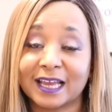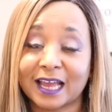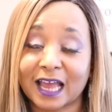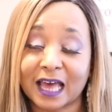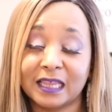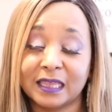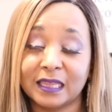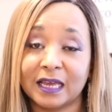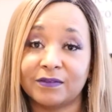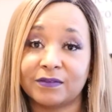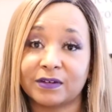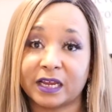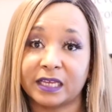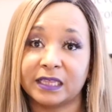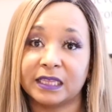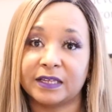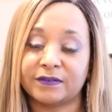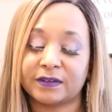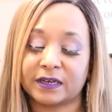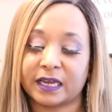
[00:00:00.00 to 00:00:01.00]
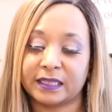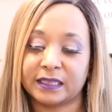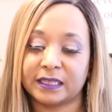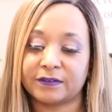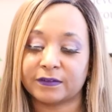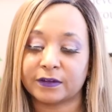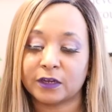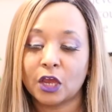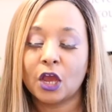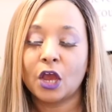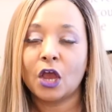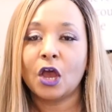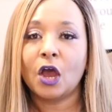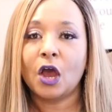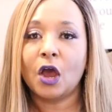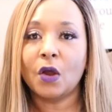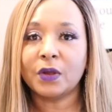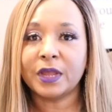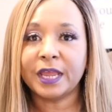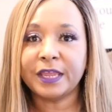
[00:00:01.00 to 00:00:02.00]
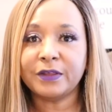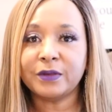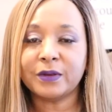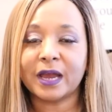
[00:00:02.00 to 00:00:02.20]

I love it. Okay,